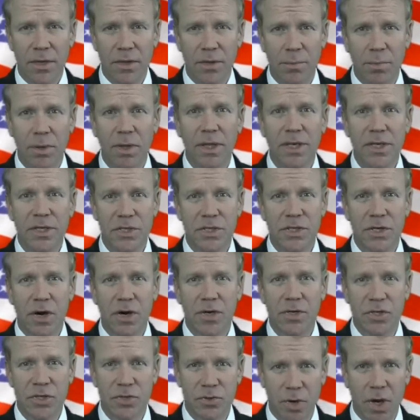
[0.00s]
The police
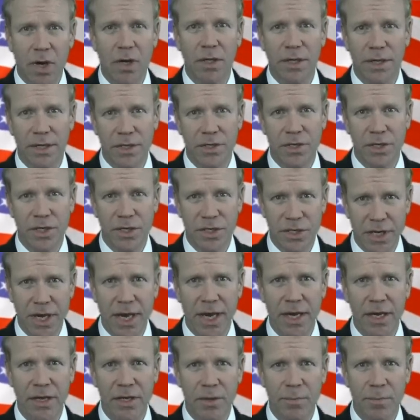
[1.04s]
are struggling to
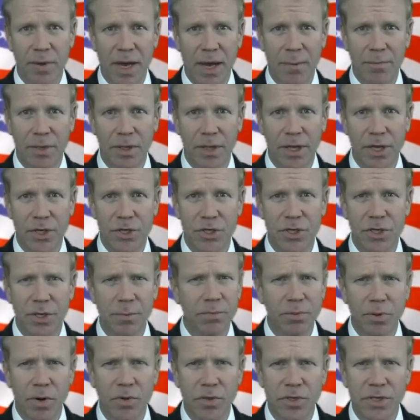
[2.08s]
contain the population. The
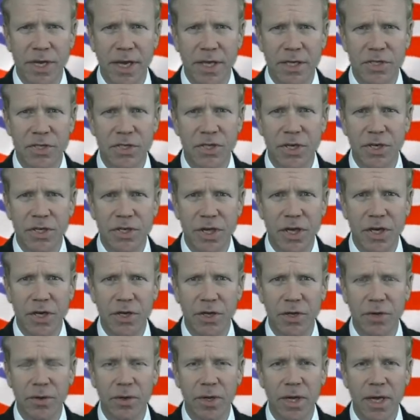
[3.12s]
protests
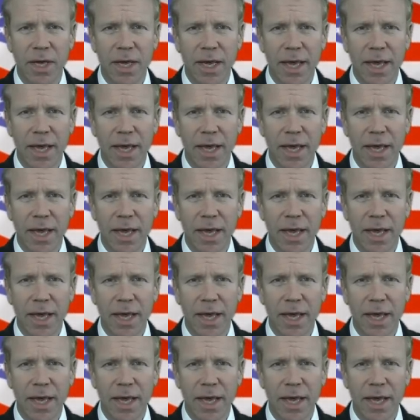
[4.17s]
continue.